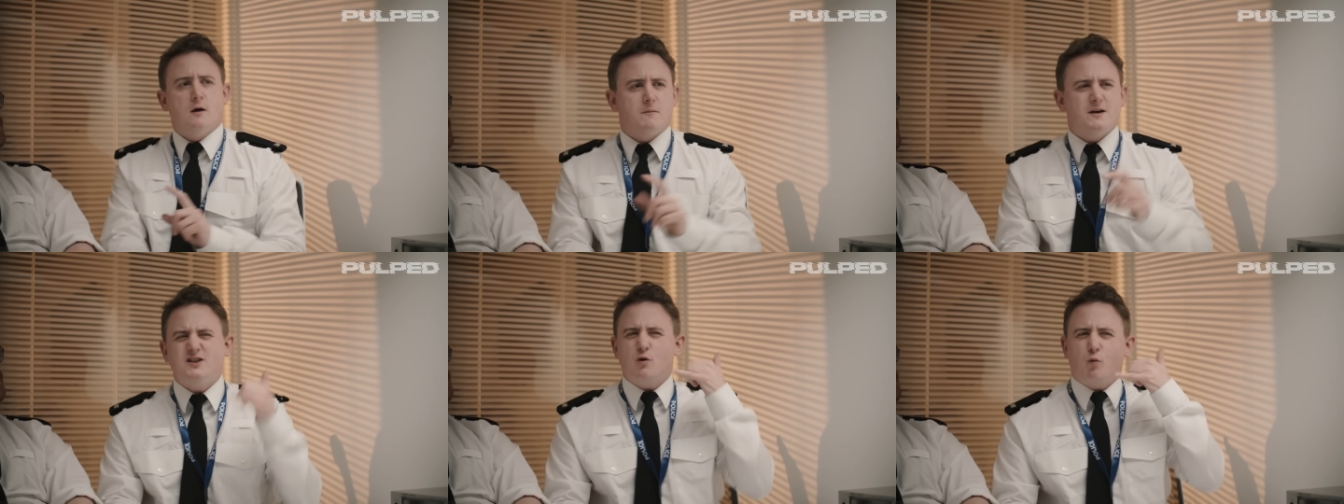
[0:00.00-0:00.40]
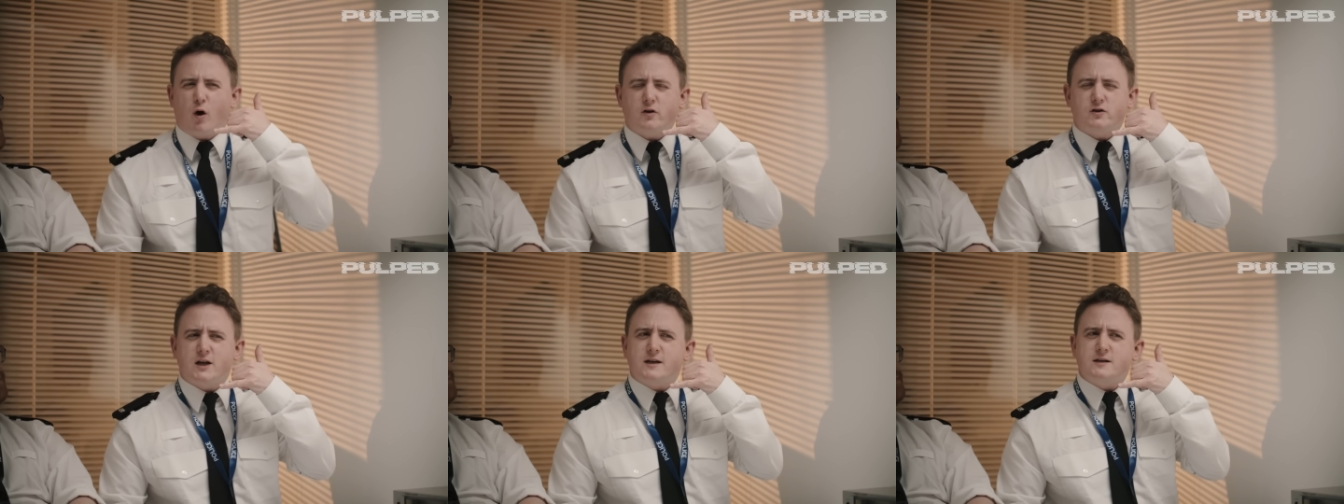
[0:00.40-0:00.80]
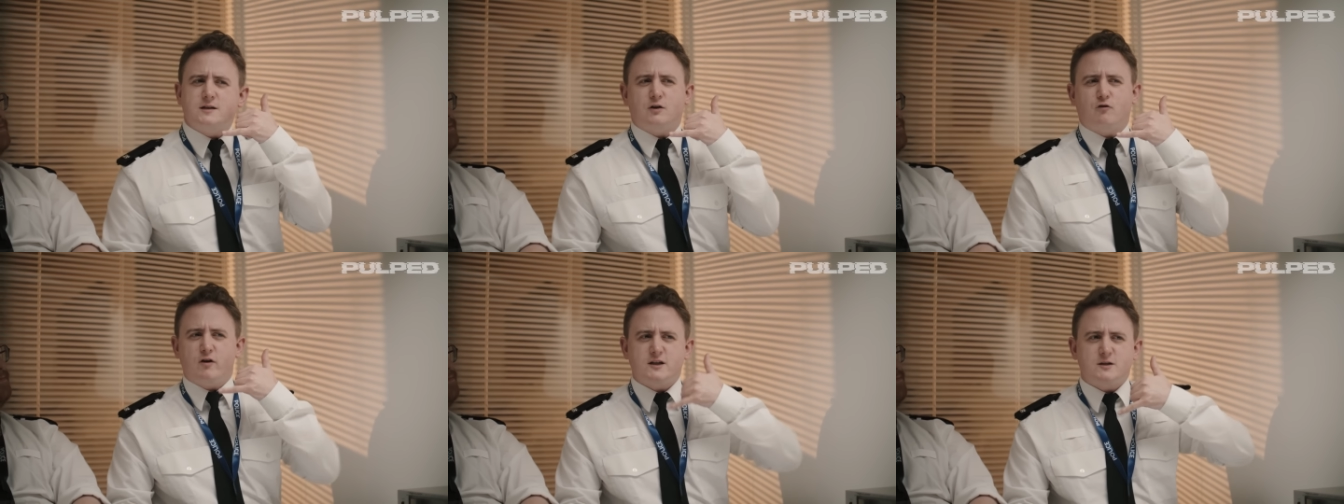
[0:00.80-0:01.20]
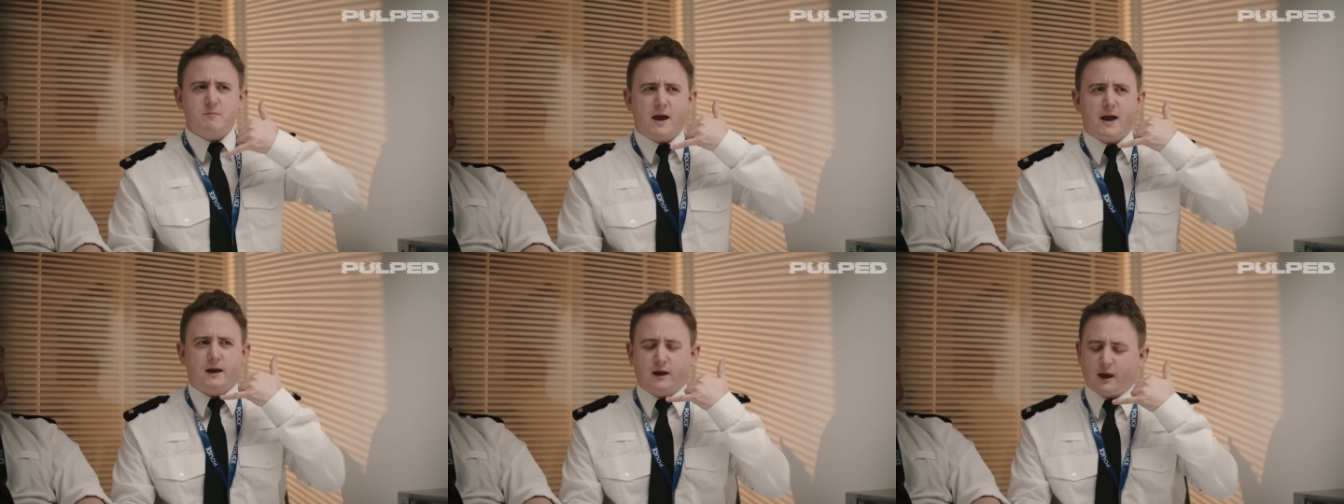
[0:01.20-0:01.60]
Mr. it's the crisp
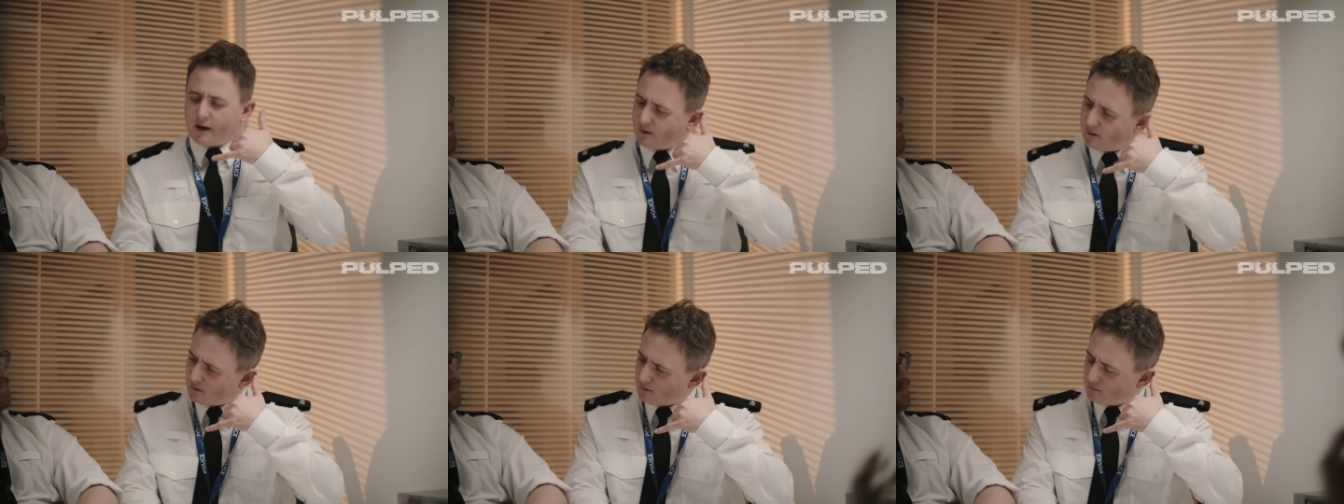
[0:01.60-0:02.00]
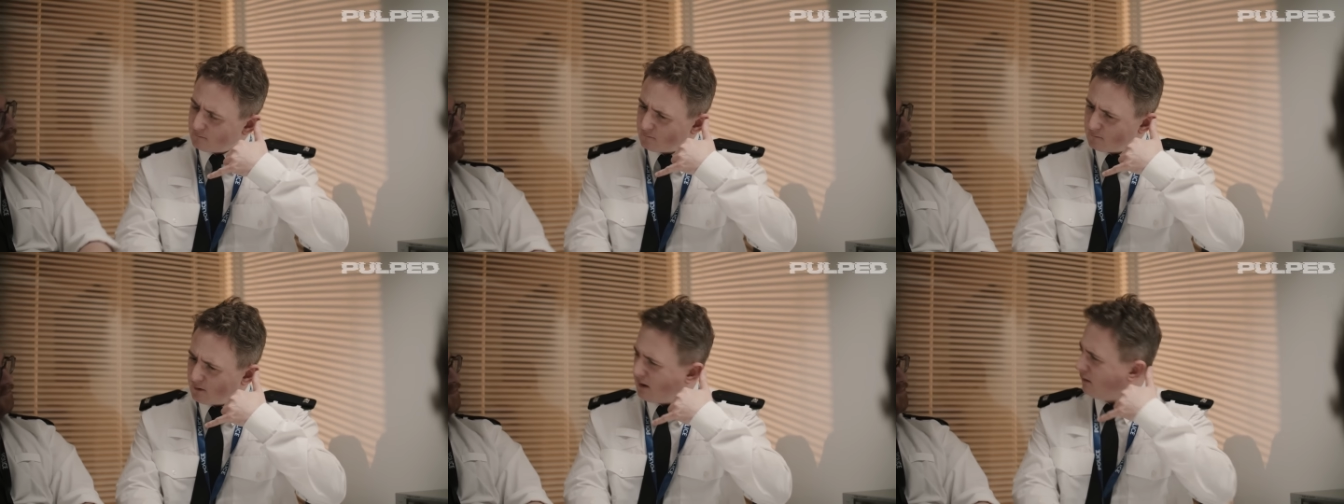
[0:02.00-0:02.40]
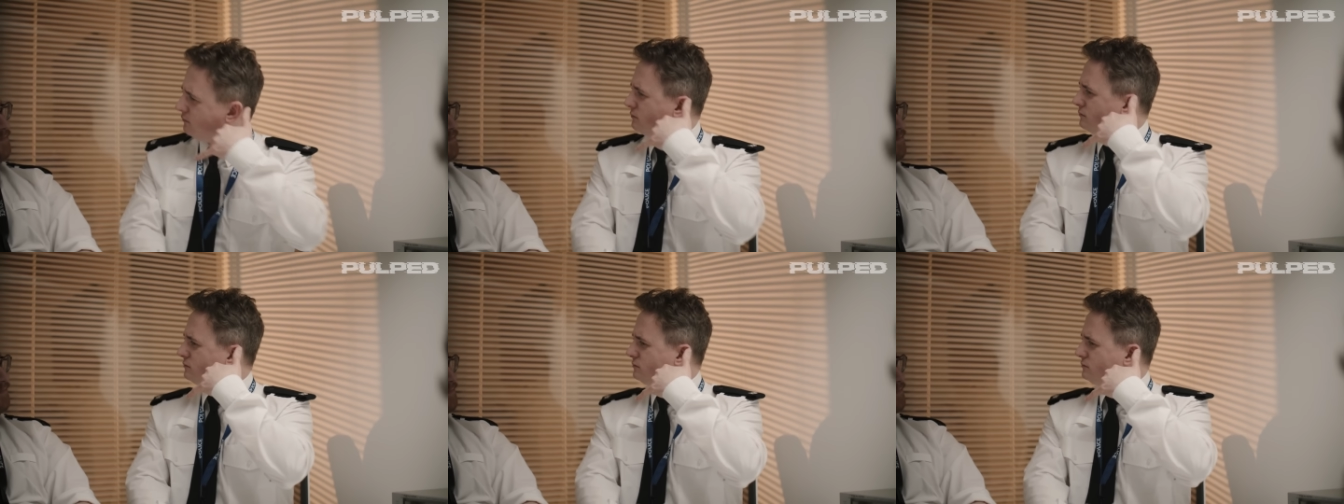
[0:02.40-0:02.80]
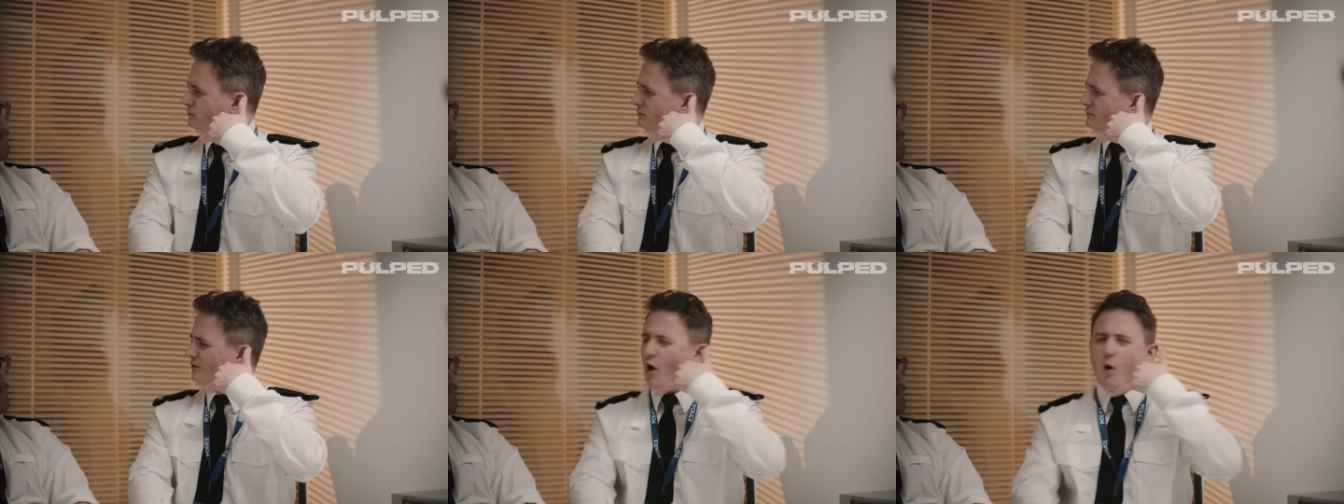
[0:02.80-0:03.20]
maker. Oh,
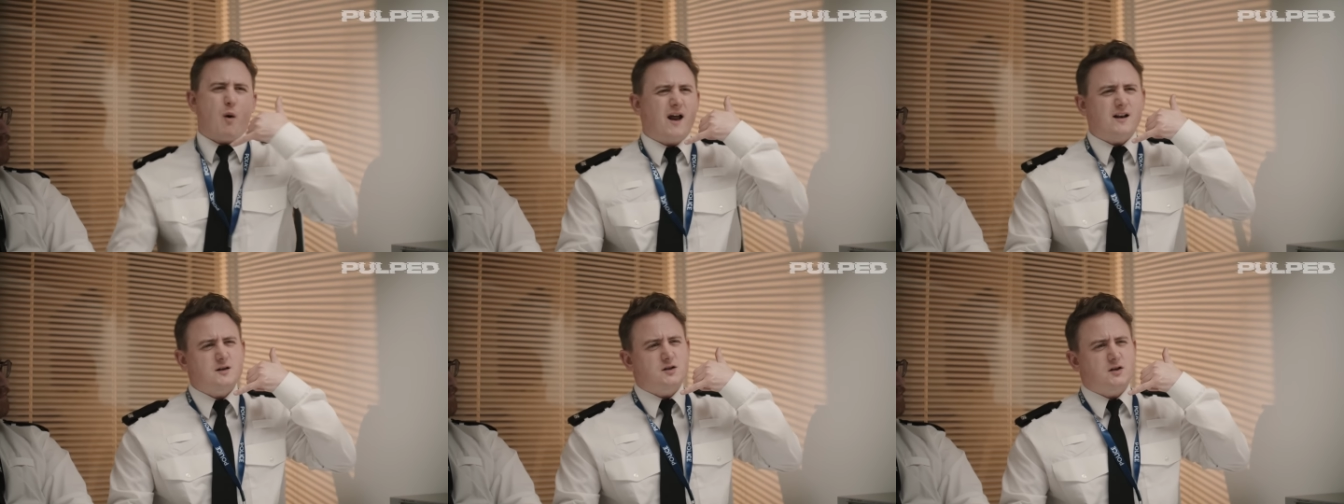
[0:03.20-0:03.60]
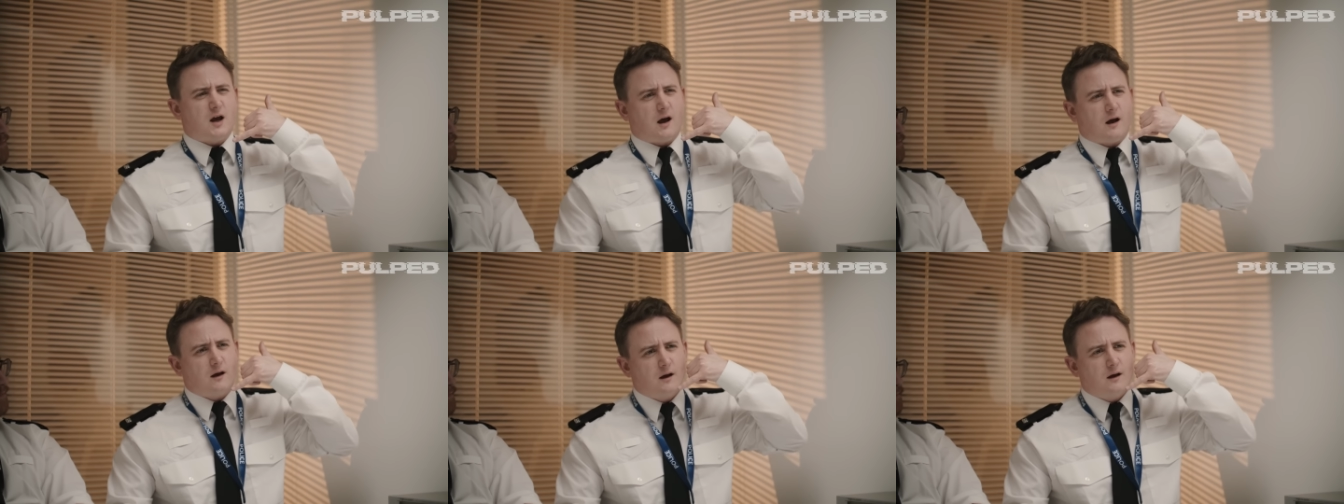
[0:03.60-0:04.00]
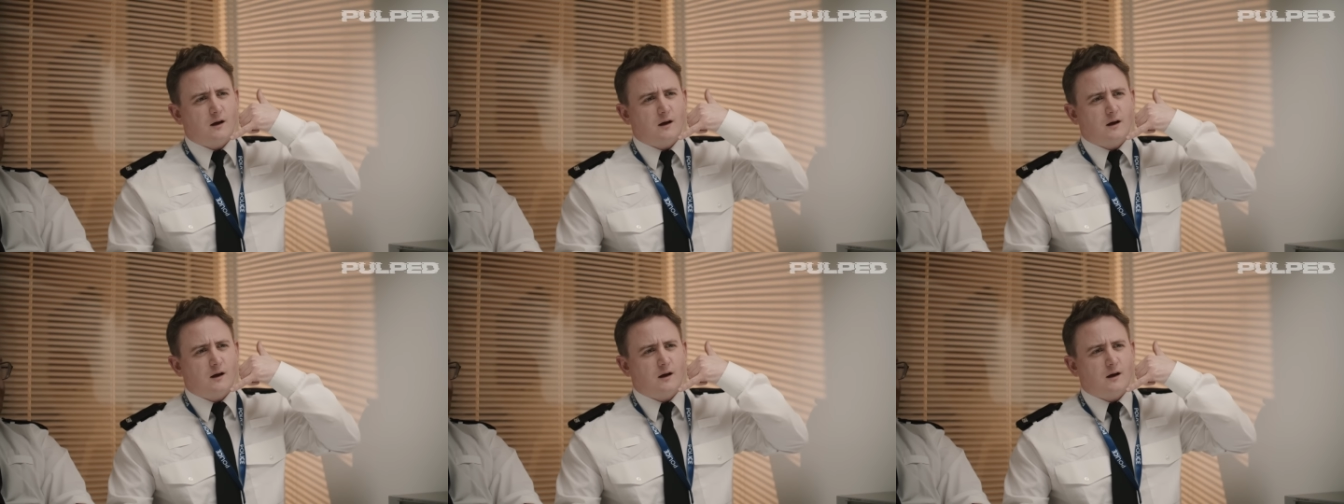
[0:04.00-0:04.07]
no answer.